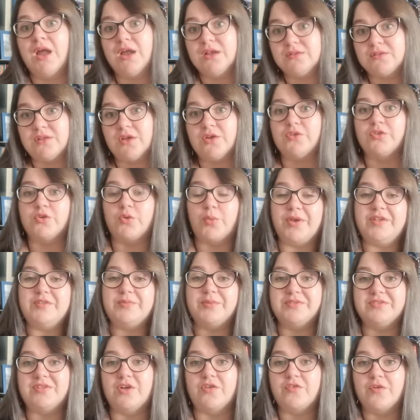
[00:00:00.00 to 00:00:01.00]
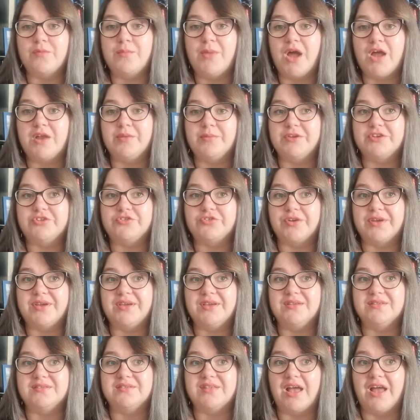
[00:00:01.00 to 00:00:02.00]
so the Queen's been solving murder
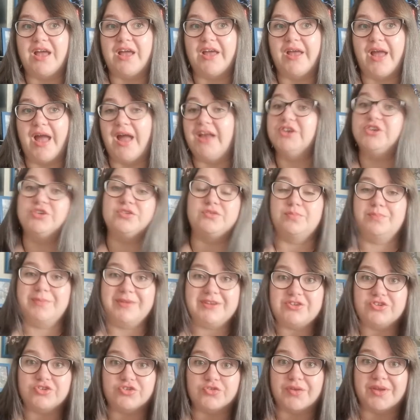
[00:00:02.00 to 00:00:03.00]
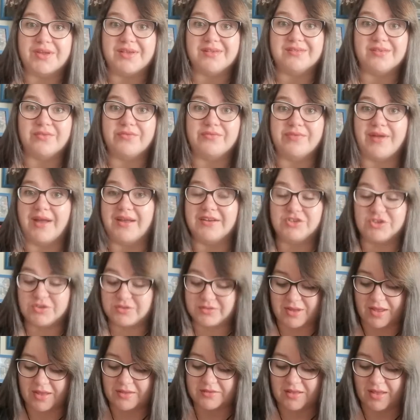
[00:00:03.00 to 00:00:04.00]
mysteries, and just mysteries, in fact,
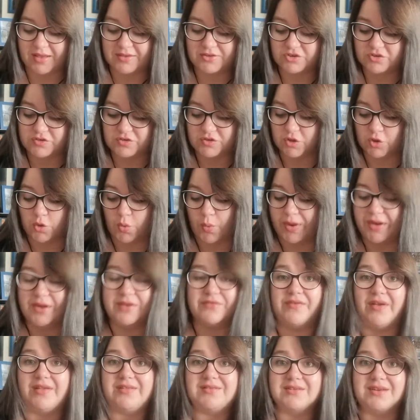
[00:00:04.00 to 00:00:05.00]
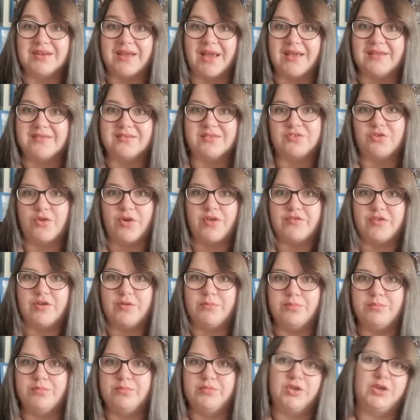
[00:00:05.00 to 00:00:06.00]
it's just the Queen investigates, it's not
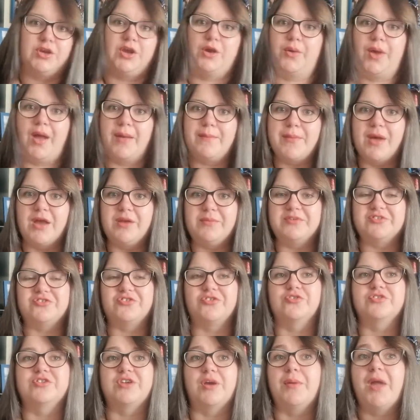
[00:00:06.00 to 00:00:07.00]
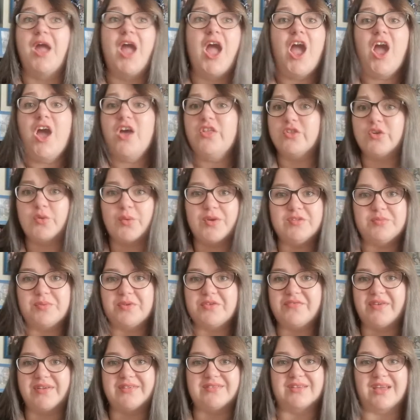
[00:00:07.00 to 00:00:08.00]
even a murder mystery all the time. The Queen's been
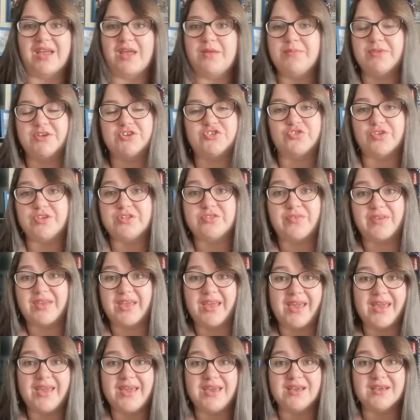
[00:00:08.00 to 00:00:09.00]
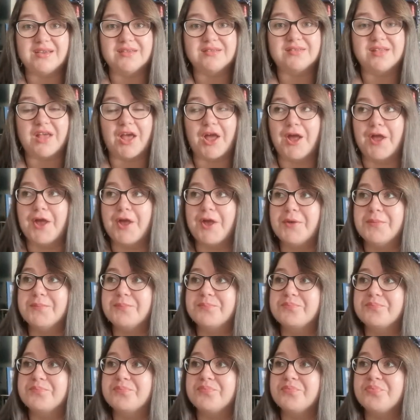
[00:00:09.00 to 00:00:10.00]
investigating mysteries for years,
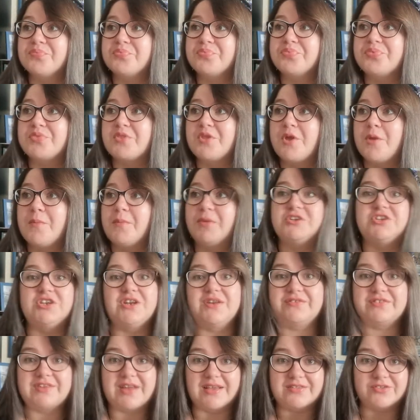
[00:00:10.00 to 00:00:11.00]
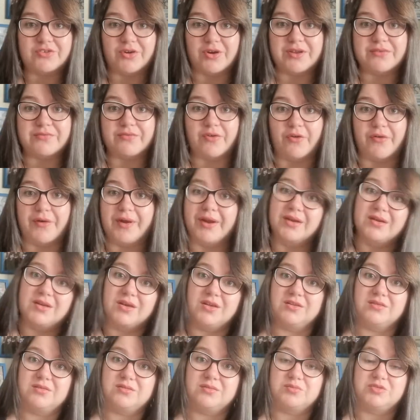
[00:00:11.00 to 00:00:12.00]
but she never takes credit for it,
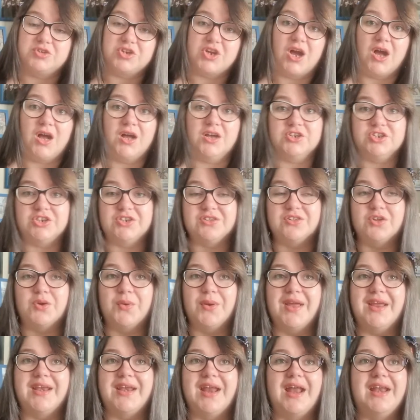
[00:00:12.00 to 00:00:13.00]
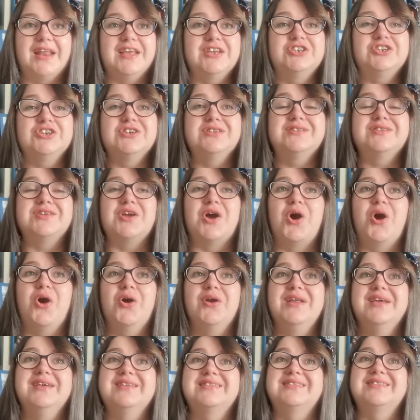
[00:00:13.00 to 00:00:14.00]
because she can't, she's the Queen. And it just,
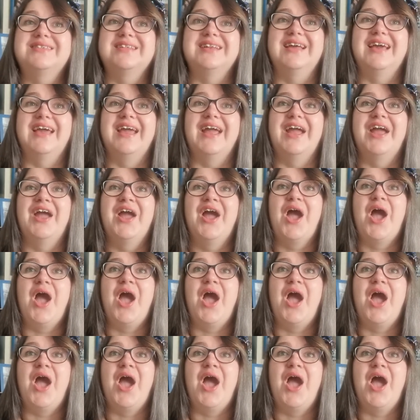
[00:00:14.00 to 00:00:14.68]
honestly,